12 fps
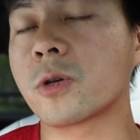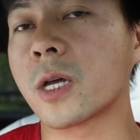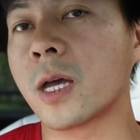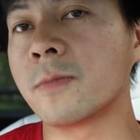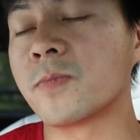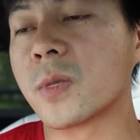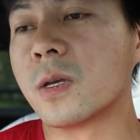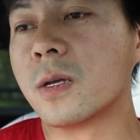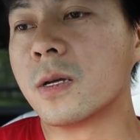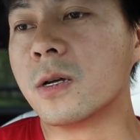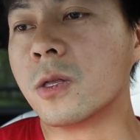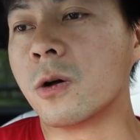okay,
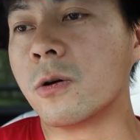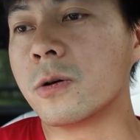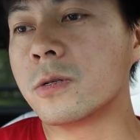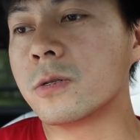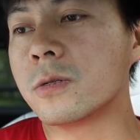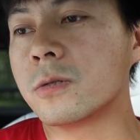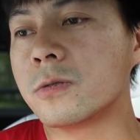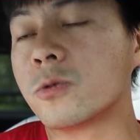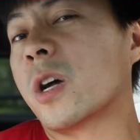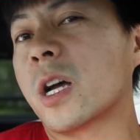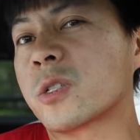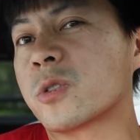you know,
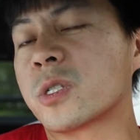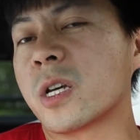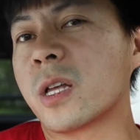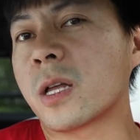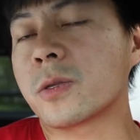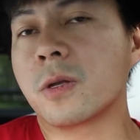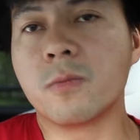you guys could say that,